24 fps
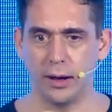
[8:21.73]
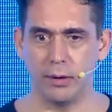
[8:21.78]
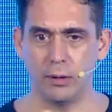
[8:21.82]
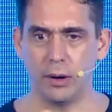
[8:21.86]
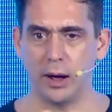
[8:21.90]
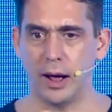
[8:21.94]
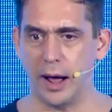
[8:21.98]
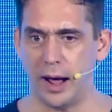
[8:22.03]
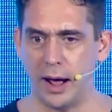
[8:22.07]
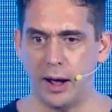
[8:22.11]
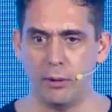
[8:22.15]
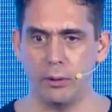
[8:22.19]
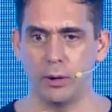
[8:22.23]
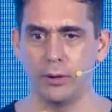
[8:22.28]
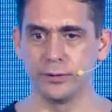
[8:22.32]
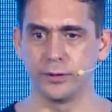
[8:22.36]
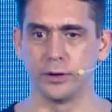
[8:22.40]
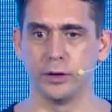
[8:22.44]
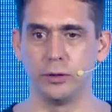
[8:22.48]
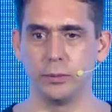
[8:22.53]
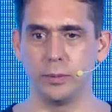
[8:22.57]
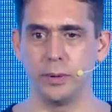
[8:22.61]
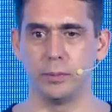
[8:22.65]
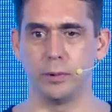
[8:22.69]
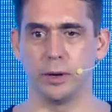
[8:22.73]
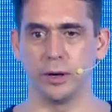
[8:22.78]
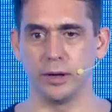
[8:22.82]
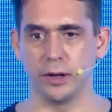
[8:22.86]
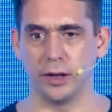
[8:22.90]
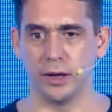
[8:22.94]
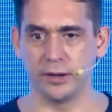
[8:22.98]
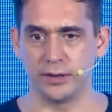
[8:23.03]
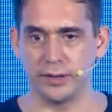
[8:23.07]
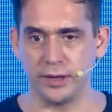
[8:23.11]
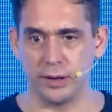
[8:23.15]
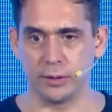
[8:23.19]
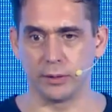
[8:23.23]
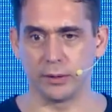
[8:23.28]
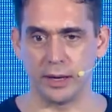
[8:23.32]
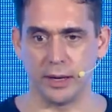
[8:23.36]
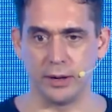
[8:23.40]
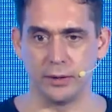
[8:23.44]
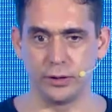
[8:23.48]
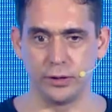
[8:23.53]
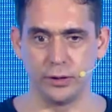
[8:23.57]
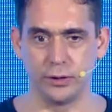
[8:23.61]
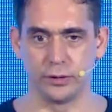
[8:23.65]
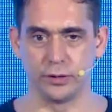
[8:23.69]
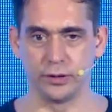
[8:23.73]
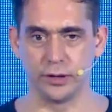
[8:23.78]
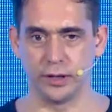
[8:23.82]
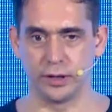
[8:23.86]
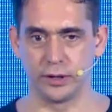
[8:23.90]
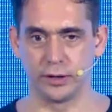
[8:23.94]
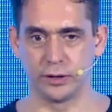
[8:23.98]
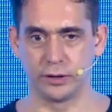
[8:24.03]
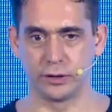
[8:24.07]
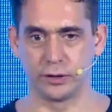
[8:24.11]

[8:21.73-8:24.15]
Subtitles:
how often do we want a SoundCloud user